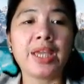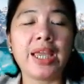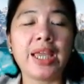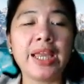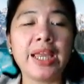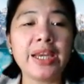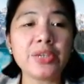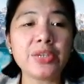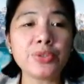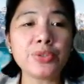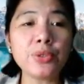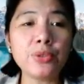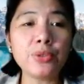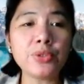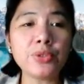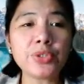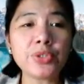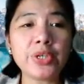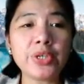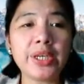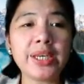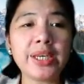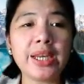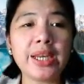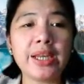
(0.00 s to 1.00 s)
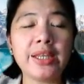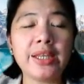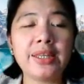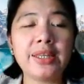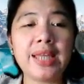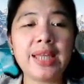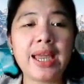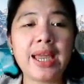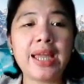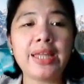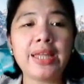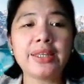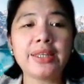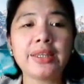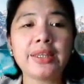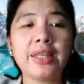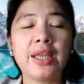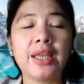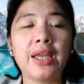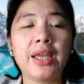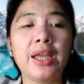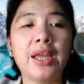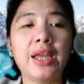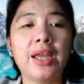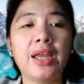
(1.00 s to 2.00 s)
in the solution that
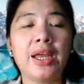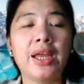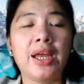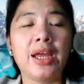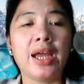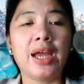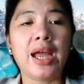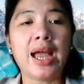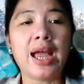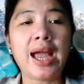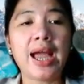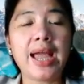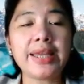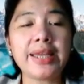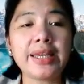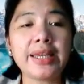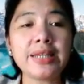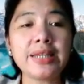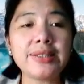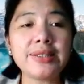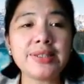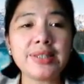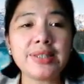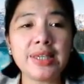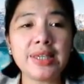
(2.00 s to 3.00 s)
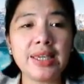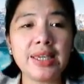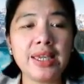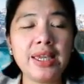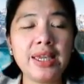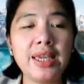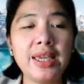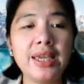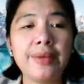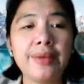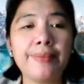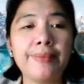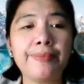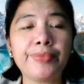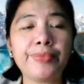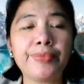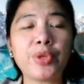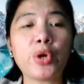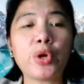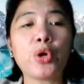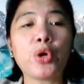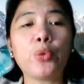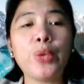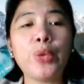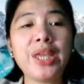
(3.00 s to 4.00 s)
I can see,
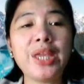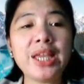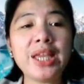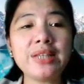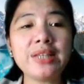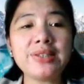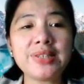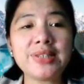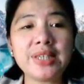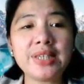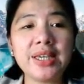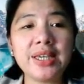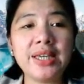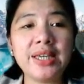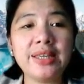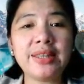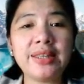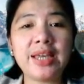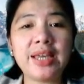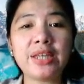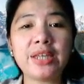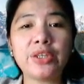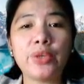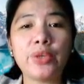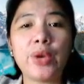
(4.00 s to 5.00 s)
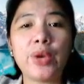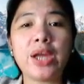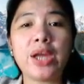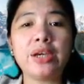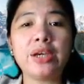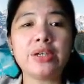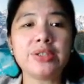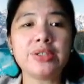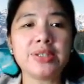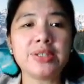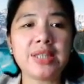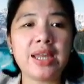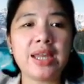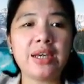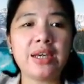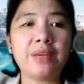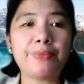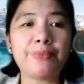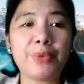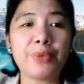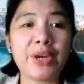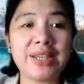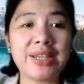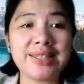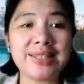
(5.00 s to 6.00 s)
or we can see, that you understand the
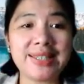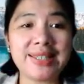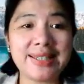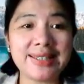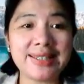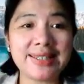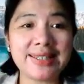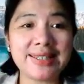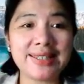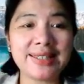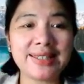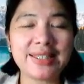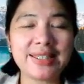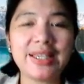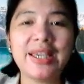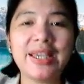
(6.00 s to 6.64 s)
process,